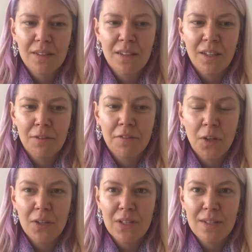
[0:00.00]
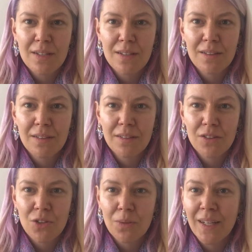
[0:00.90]
The first
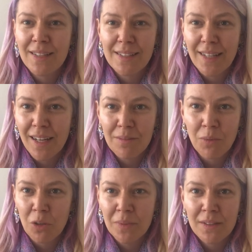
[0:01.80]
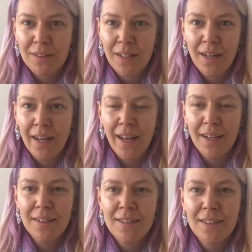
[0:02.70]
Turiya State moment that I
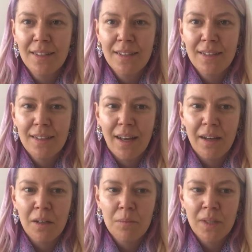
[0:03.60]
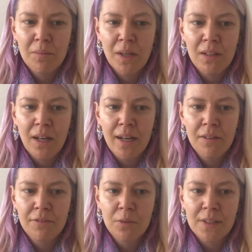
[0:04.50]
had in my
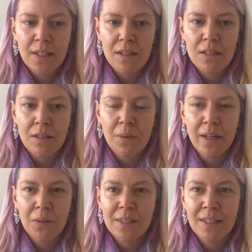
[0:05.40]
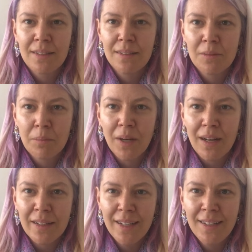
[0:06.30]
life was actually when I was in
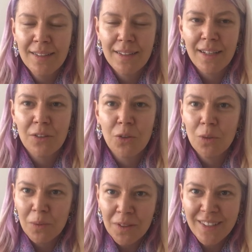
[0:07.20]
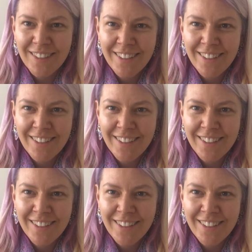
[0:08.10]
Bali, in Ubud.